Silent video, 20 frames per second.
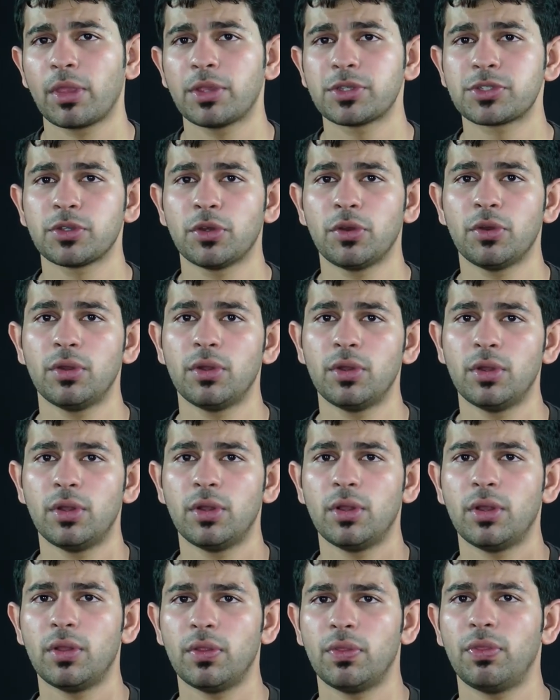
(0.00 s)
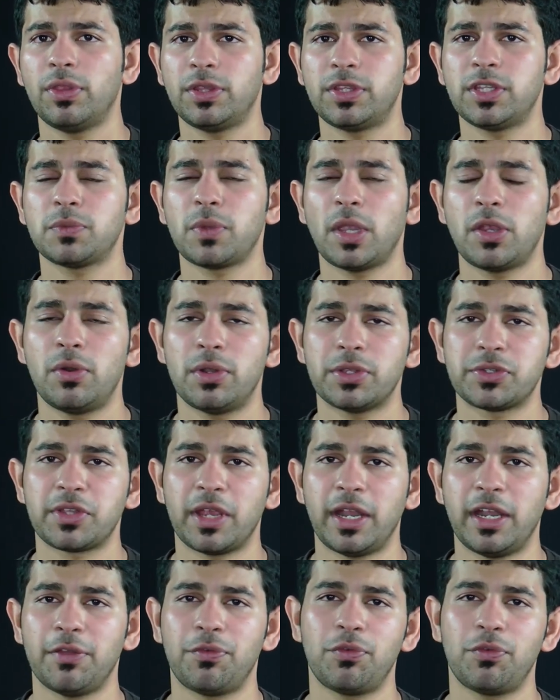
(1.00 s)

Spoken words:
So this is where you decide.